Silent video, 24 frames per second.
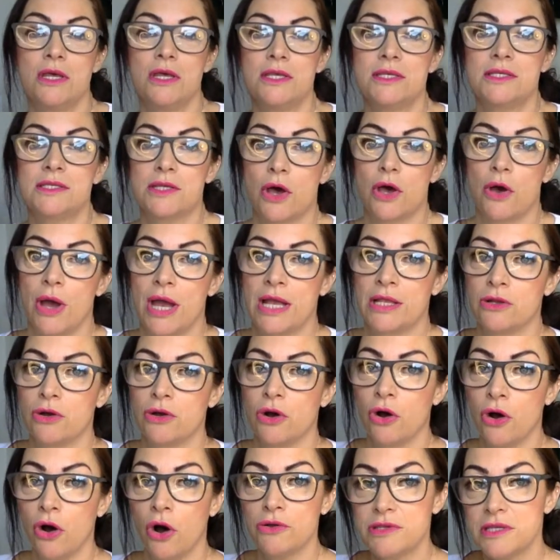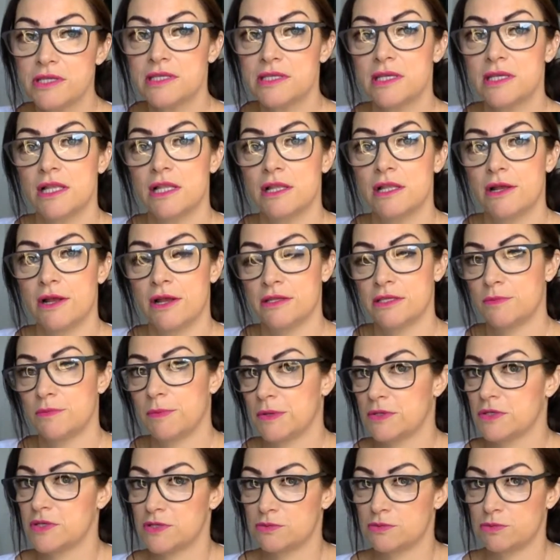So in order to learn to be
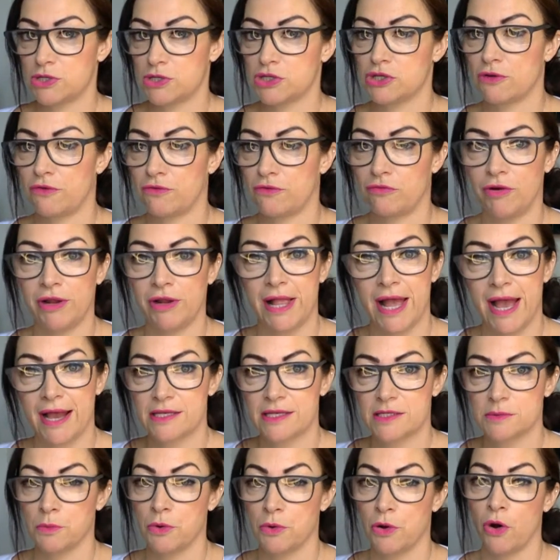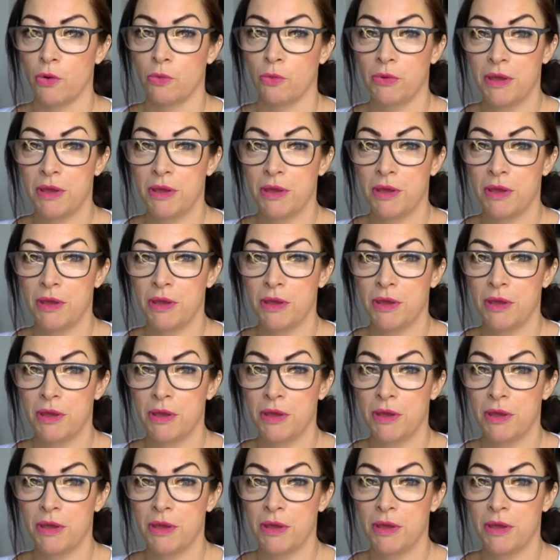able to switch off and relax more,